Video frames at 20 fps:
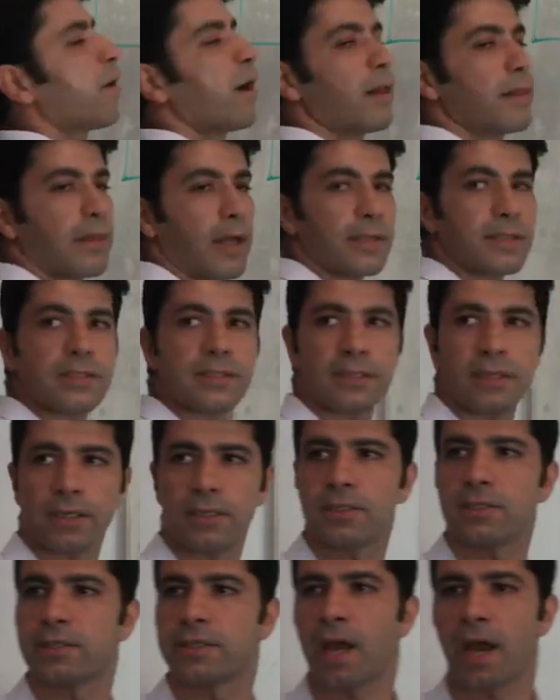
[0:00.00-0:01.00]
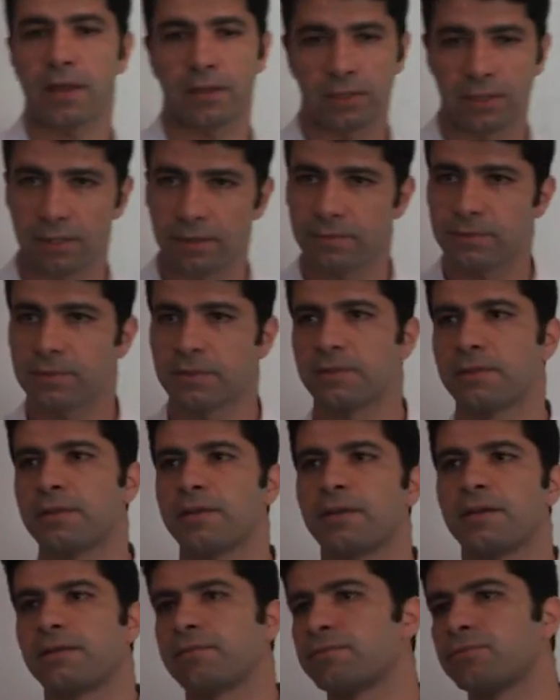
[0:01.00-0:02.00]
a pagefile.sys that lives in
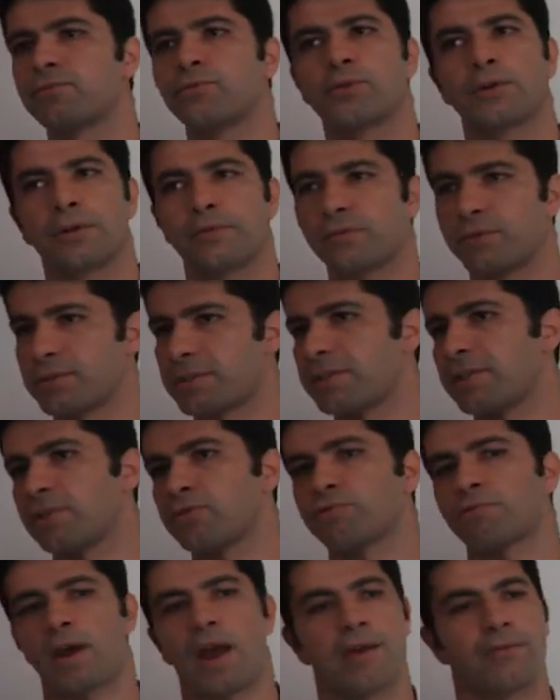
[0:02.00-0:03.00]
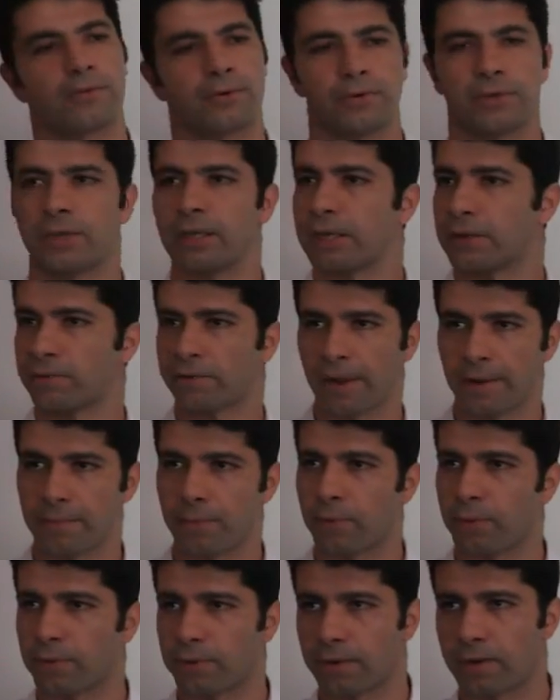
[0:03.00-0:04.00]
the root of your C drive, or you can create
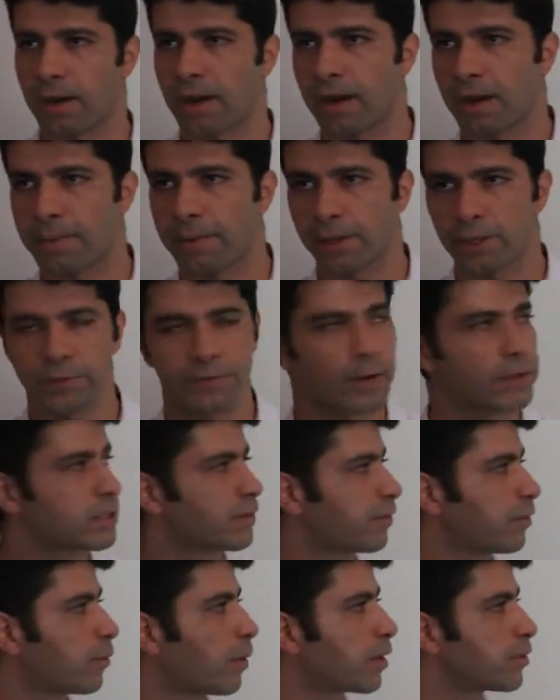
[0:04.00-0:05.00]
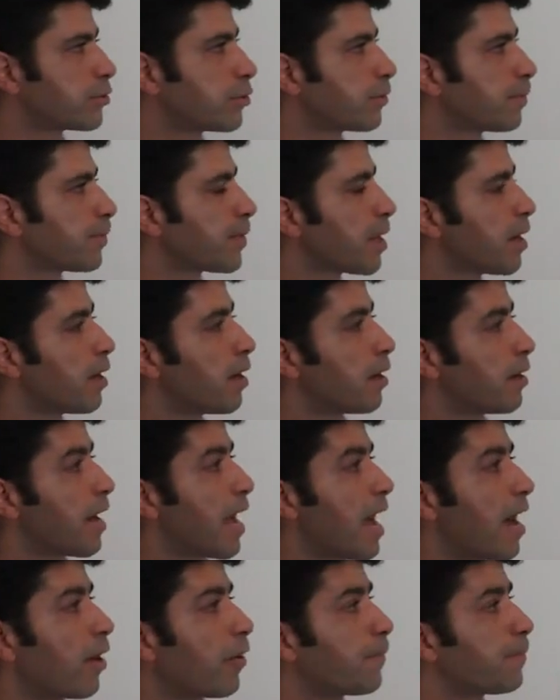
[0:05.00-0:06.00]
more page files if you want to.
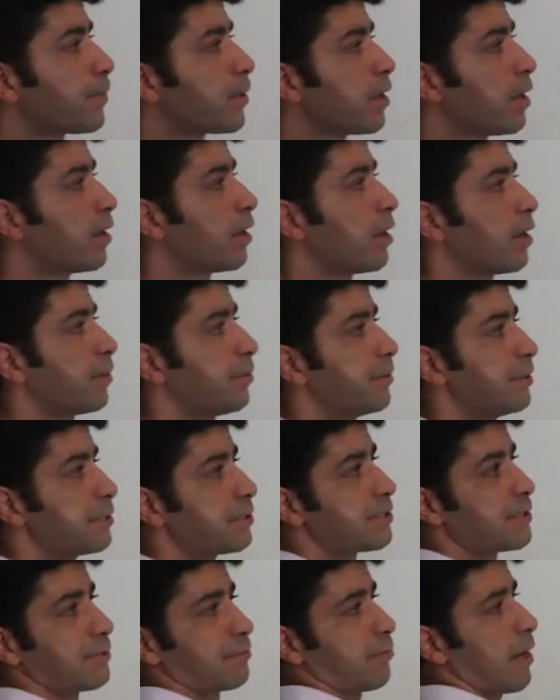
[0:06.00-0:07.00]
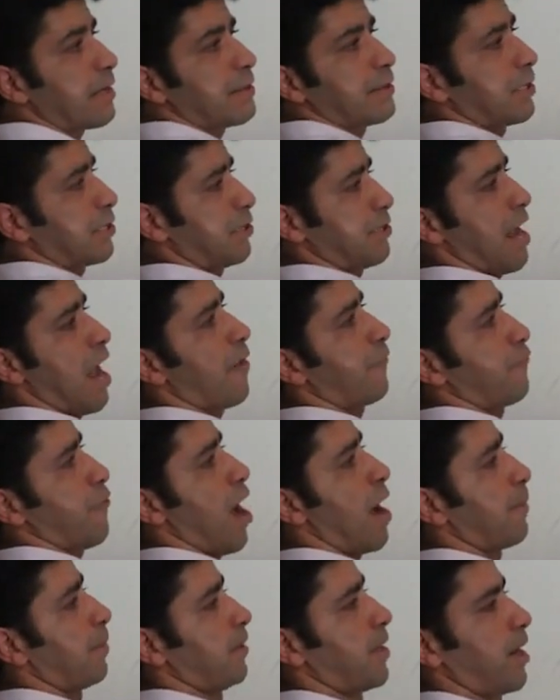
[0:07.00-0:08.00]
Now, the write doesn't have to
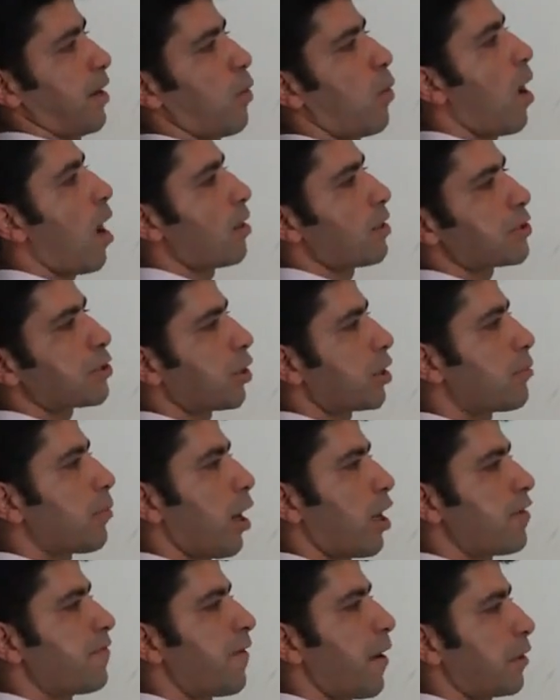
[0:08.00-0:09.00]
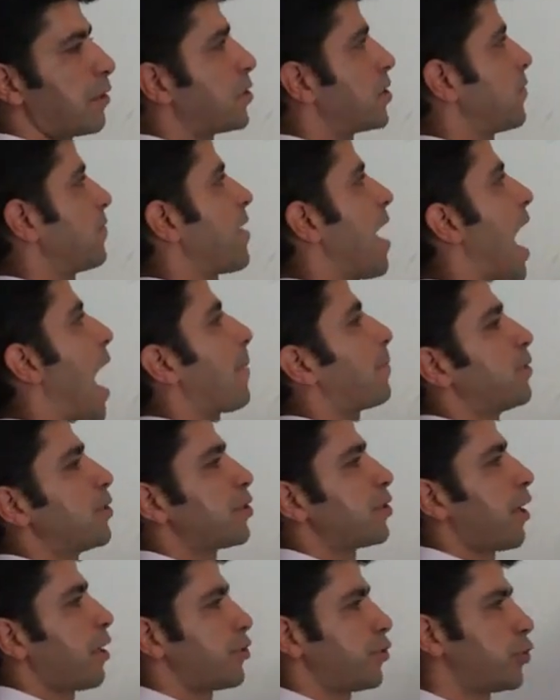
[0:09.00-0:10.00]
happen. Like while it's on the modified list, if the app
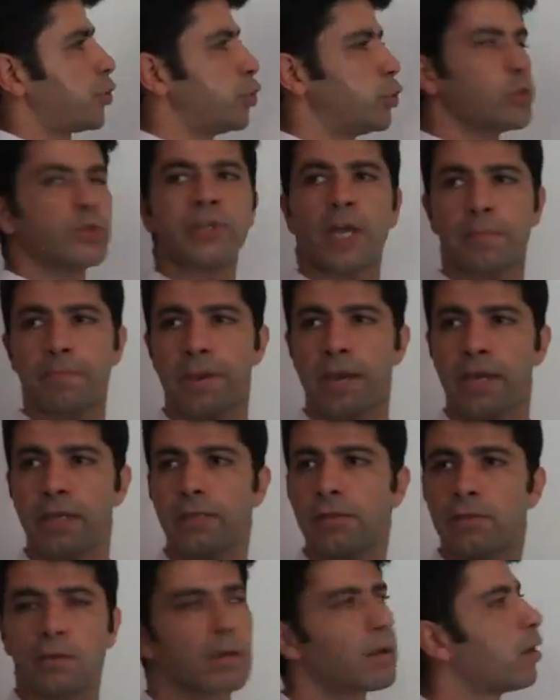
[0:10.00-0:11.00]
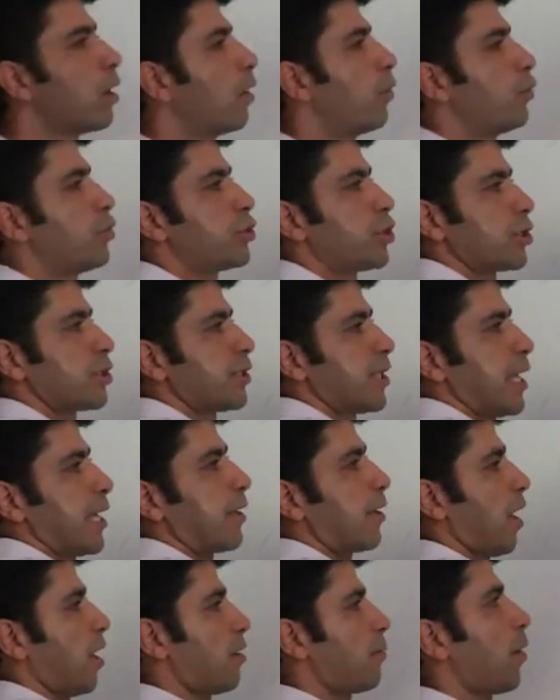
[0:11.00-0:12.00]
decides to use that page, we'll just
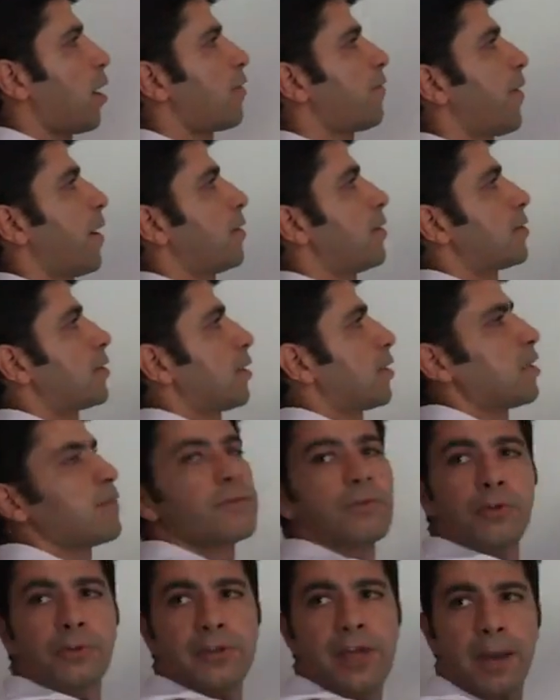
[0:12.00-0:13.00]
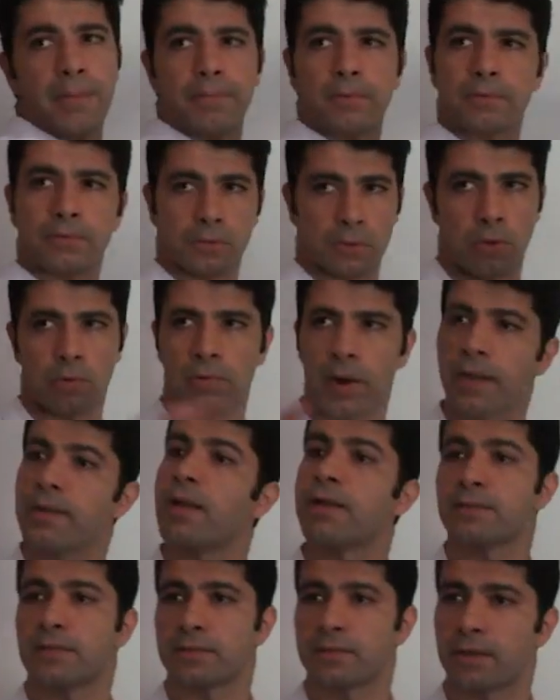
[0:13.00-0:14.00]
take it out of the modified list and give it to the app. No
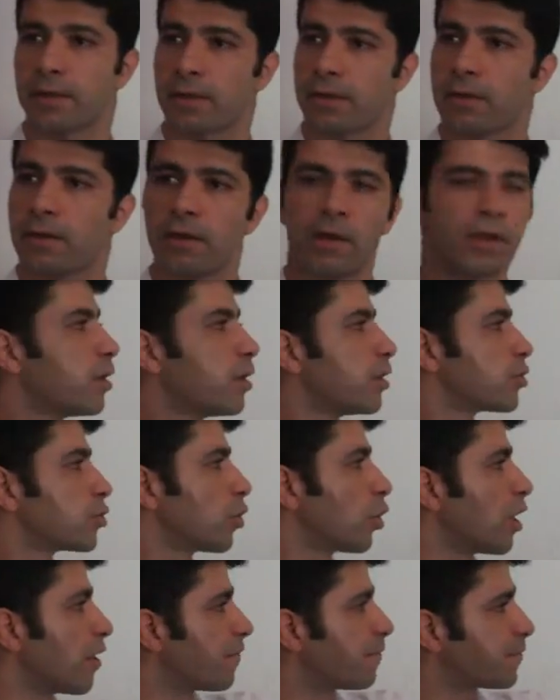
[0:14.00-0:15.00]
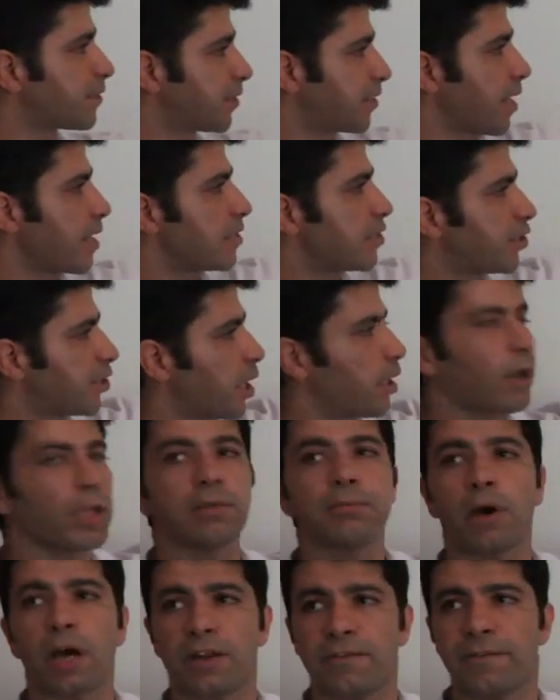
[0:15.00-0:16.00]
write necessary. So if they stayed on
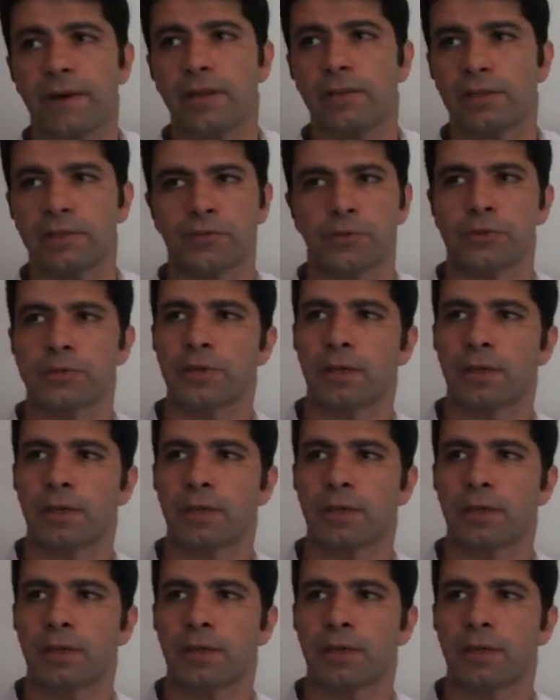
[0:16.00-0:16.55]
the modified list for